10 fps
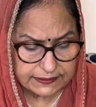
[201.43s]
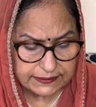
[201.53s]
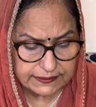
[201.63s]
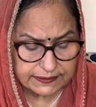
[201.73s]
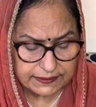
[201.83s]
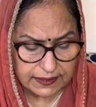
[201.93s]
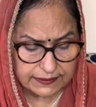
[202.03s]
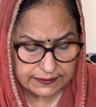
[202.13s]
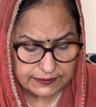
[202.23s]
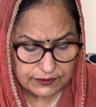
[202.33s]
is the
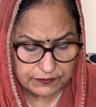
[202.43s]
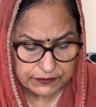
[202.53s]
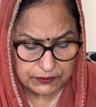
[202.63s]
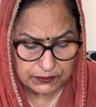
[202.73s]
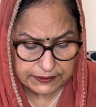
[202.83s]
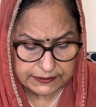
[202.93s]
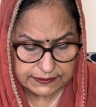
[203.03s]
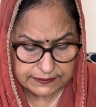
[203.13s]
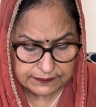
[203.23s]
darkness of ignorance.